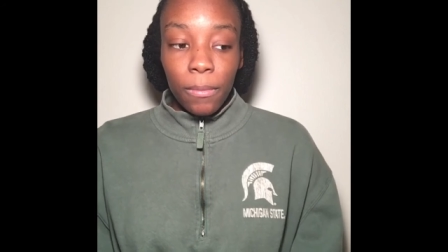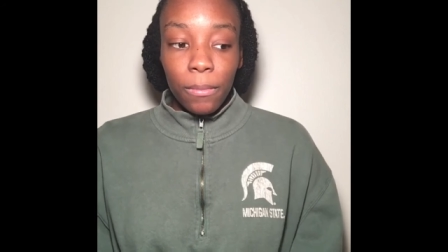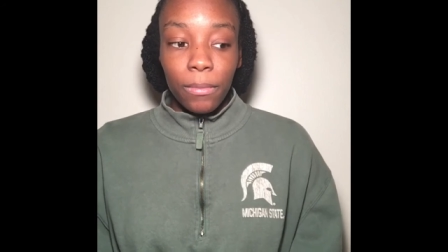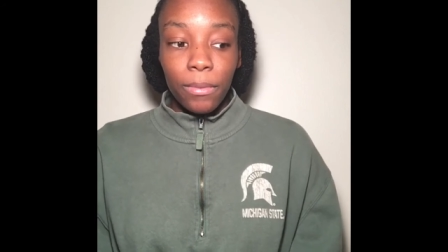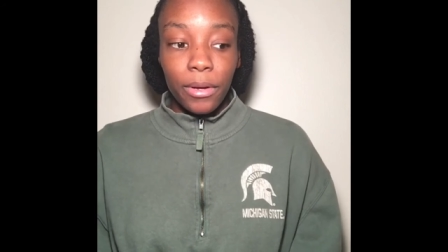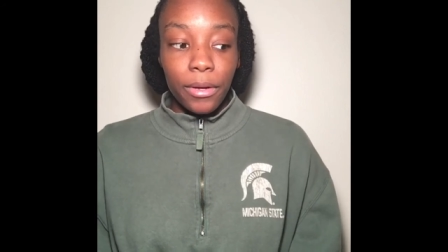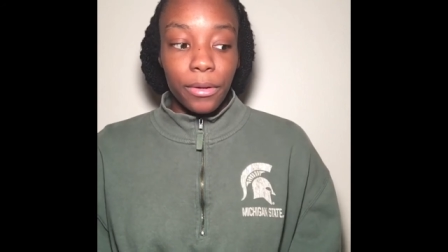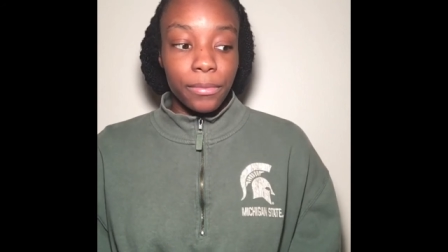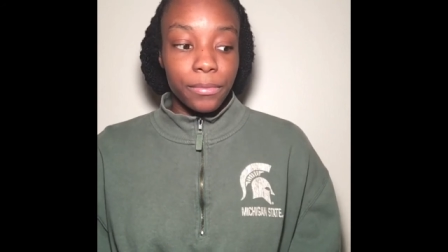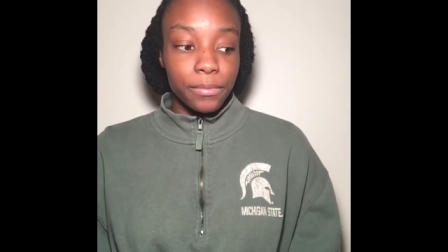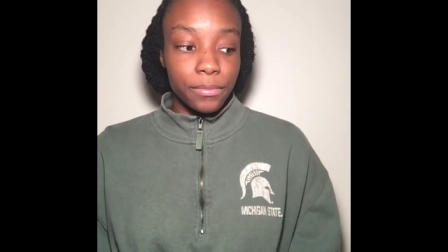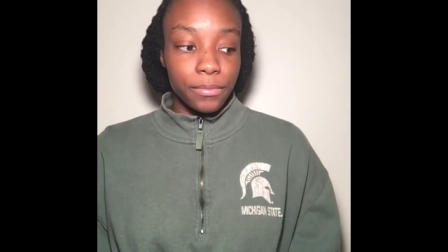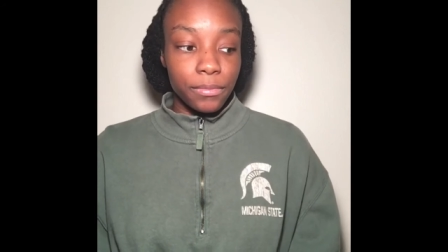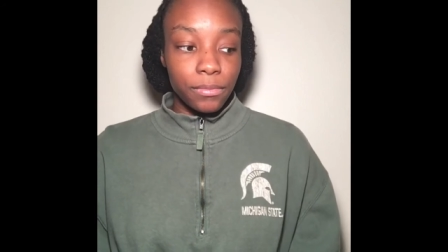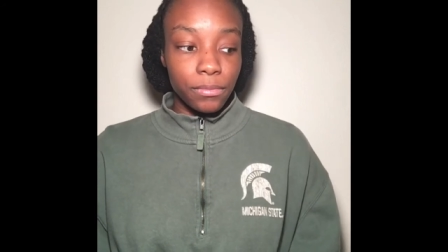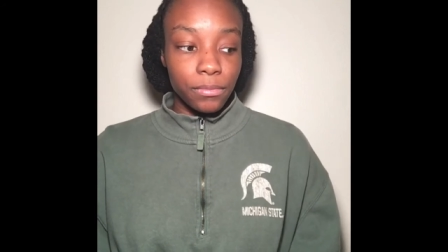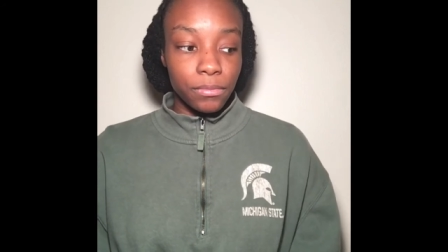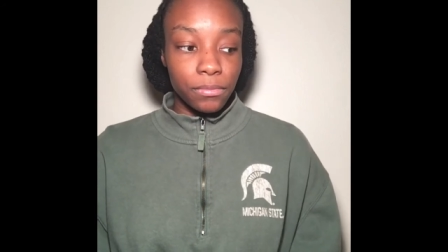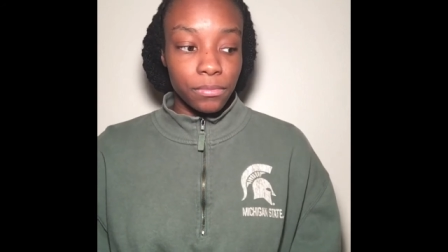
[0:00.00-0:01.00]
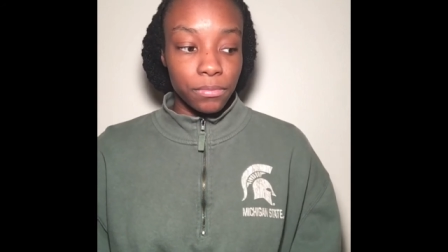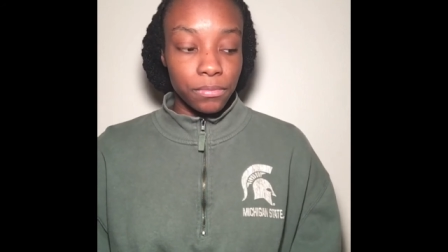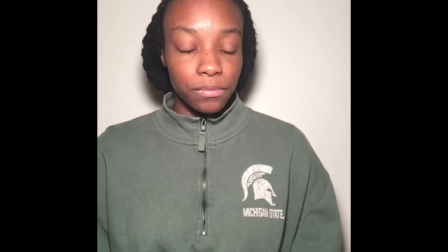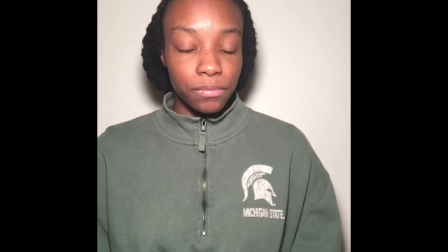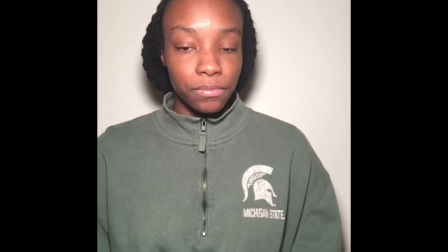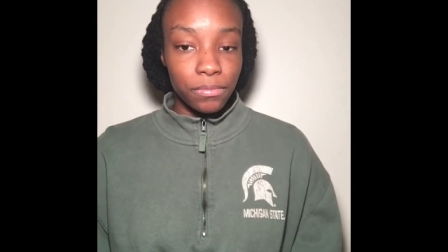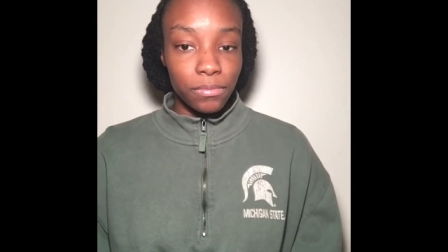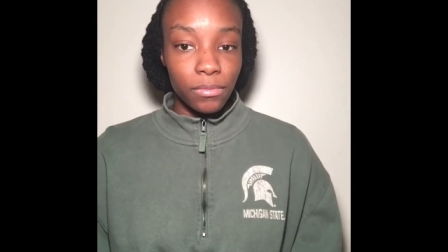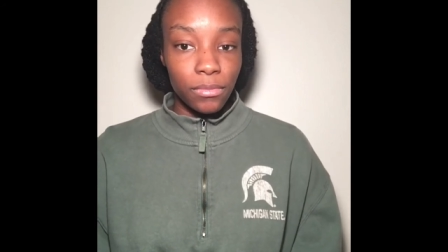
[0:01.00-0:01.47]
But
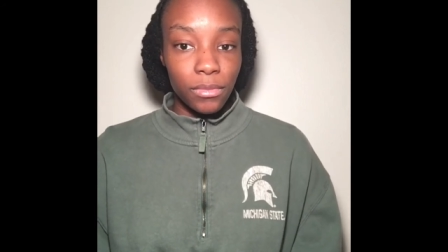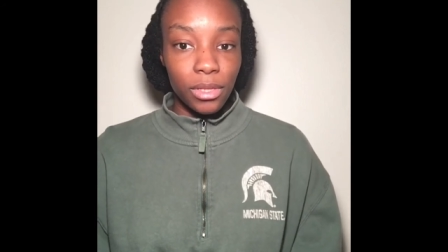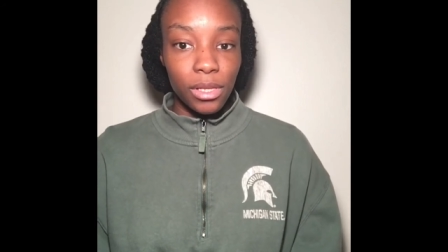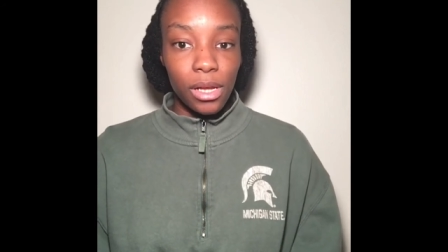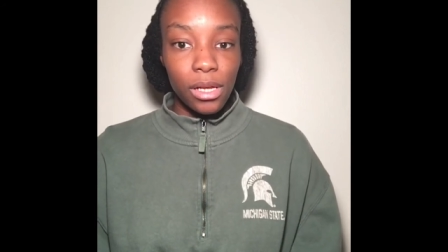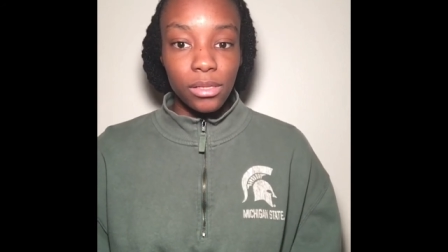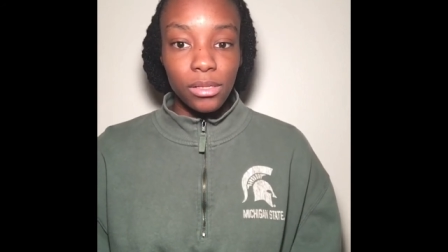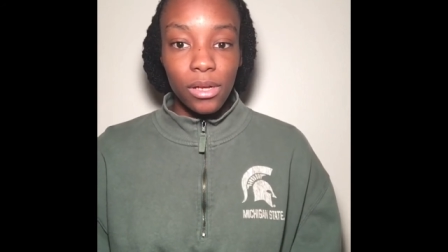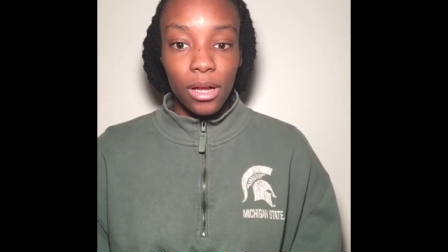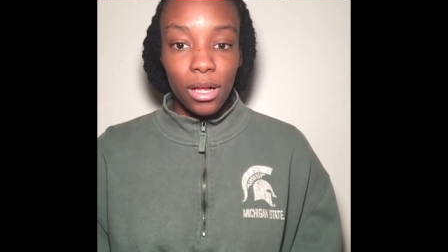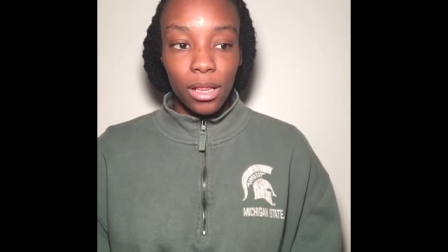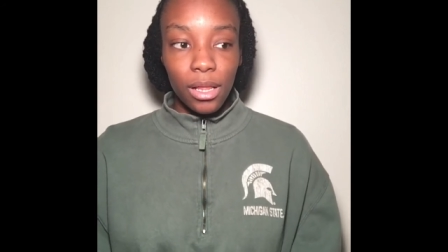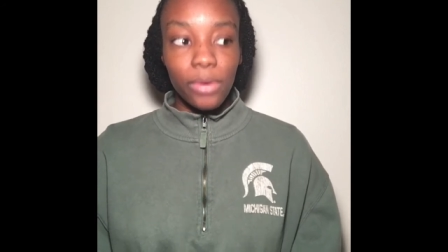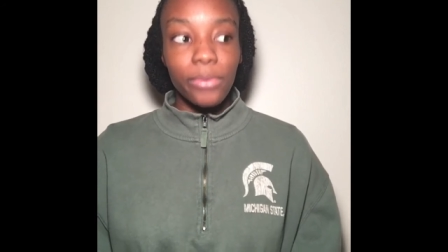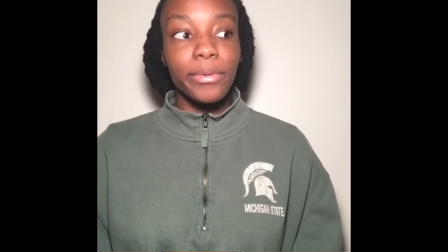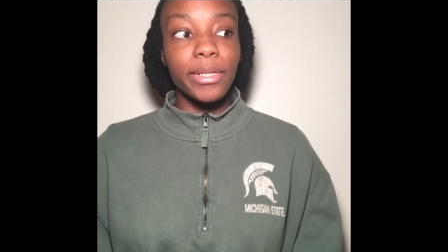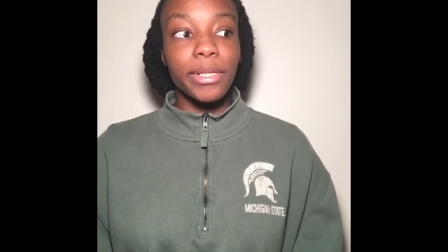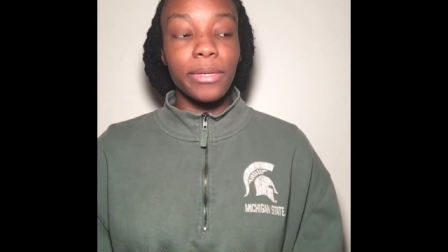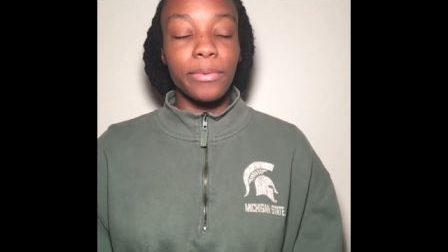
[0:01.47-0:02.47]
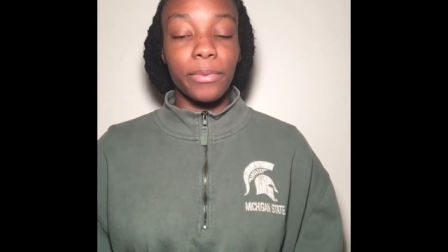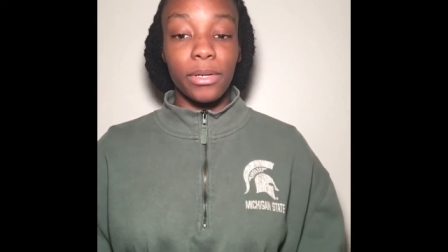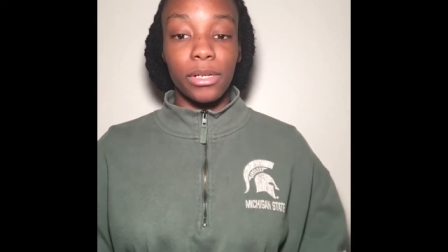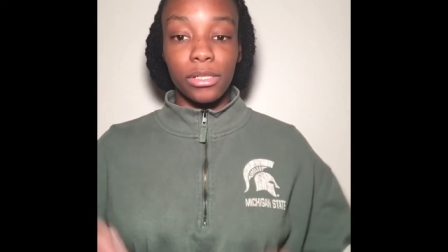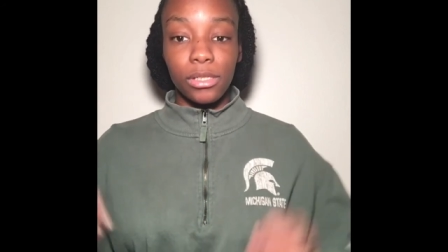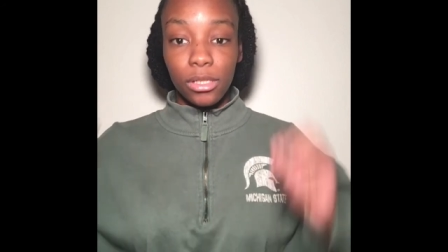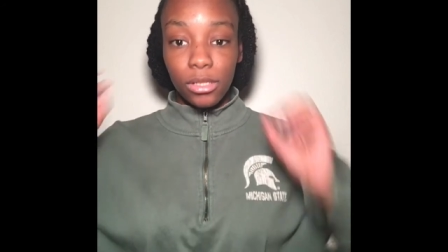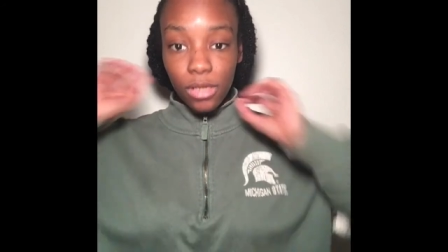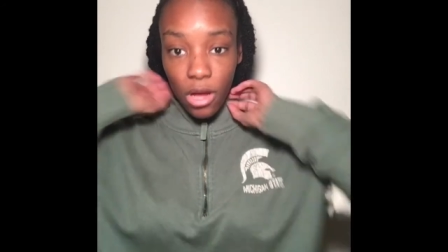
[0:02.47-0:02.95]
that's all I really
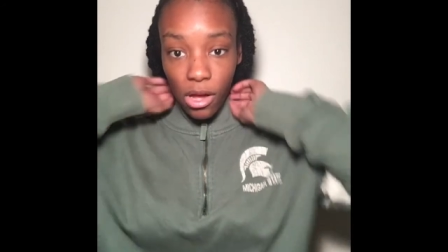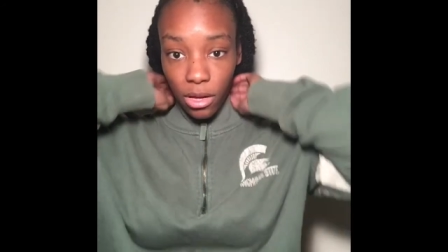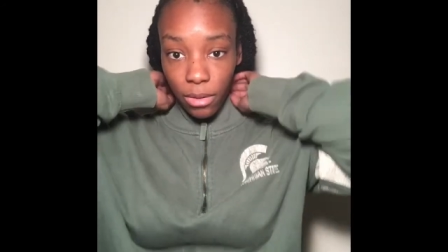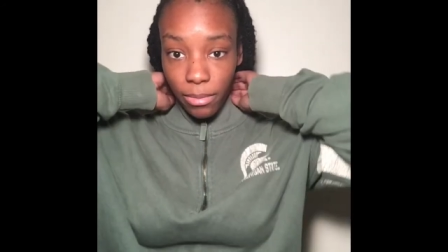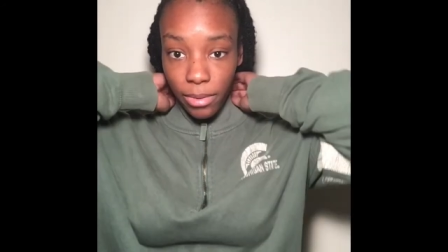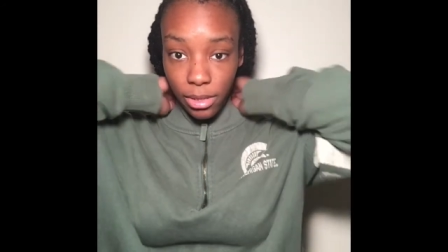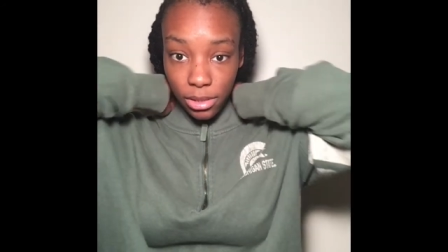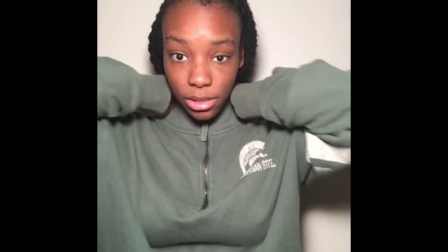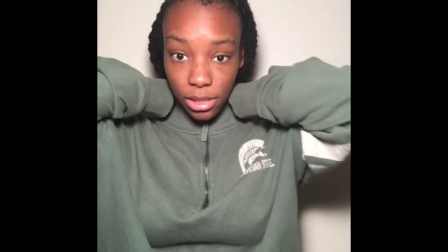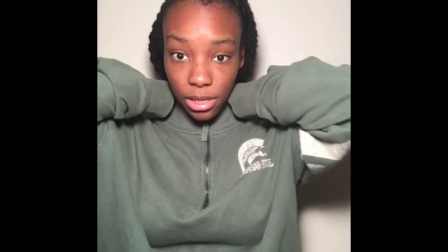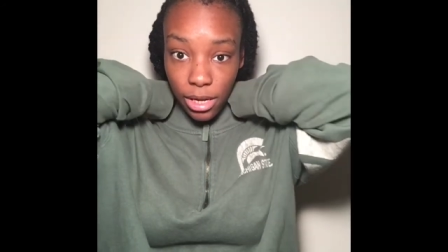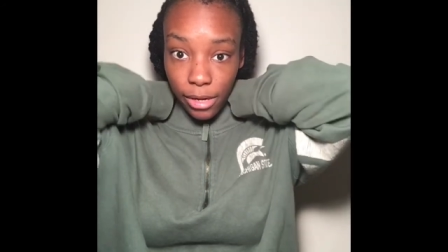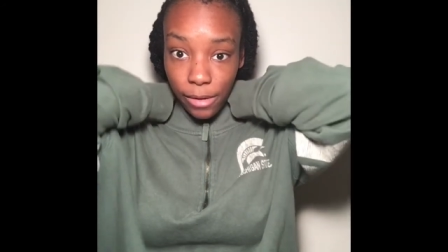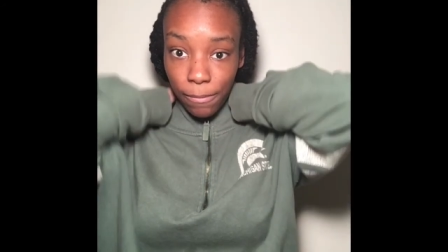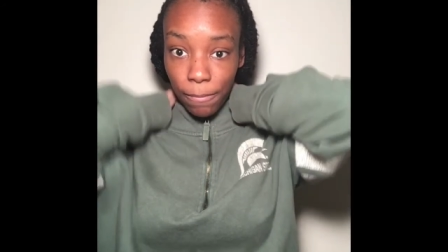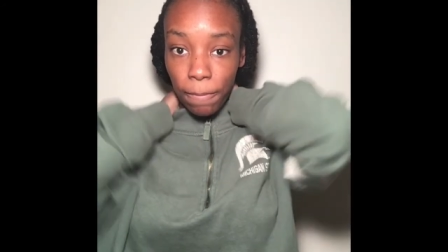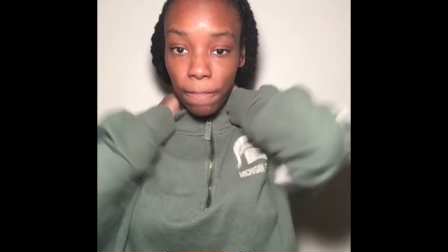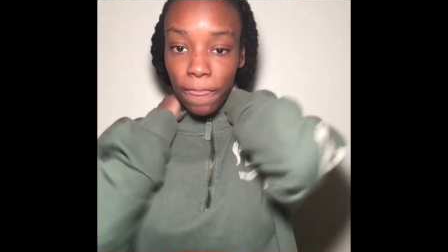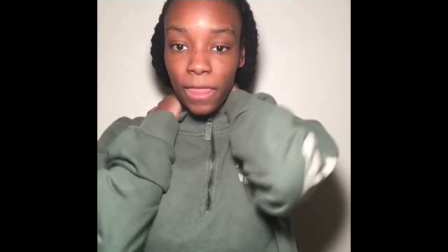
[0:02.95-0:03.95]
wanted to talk about today.